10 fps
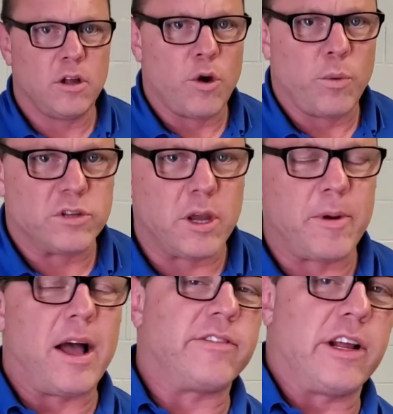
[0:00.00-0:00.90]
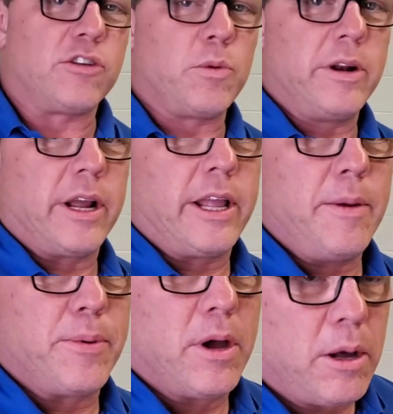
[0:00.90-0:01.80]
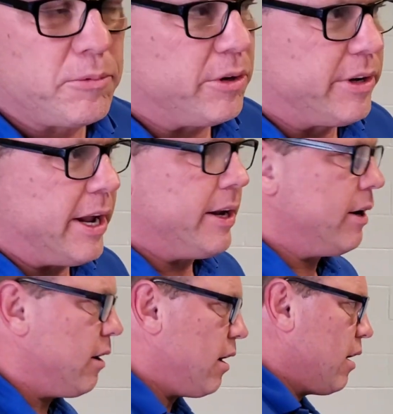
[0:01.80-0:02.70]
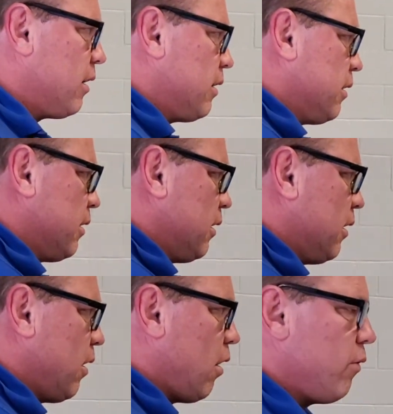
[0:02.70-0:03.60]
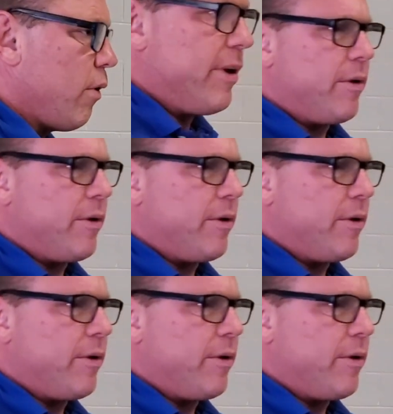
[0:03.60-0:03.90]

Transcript: What's up, guys? I just wanted to keep you up to date on what we did.